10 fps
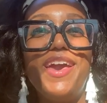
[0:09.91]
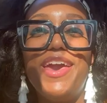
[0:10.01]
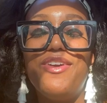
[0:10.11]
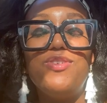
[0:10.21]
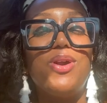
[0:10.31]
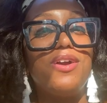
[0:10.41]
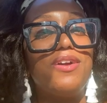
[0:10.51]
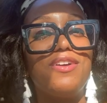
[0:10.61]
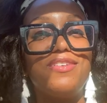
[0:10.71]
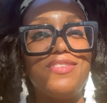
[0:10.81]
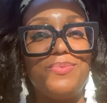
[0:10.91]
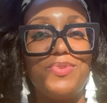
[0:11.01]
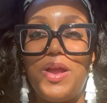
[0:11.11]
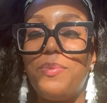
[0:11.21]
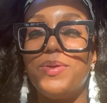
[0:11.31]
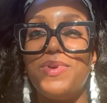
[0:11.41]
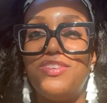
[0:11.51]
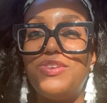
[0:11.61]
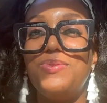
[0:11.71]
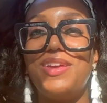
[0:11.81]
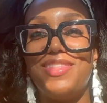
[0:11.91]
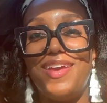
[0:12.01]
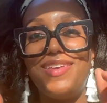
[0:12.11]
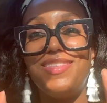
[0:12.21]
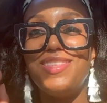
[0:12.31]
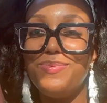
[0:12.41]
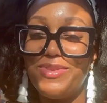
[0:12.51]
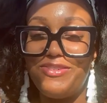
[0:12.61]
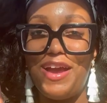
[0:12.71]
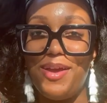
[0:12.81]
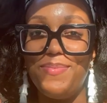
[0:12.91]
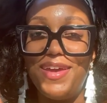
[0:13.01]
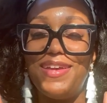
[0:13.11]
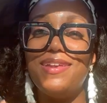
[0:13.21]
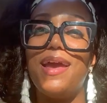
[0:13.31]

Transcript: If you aren't a current subscriber, make sure you hit that subscribe button.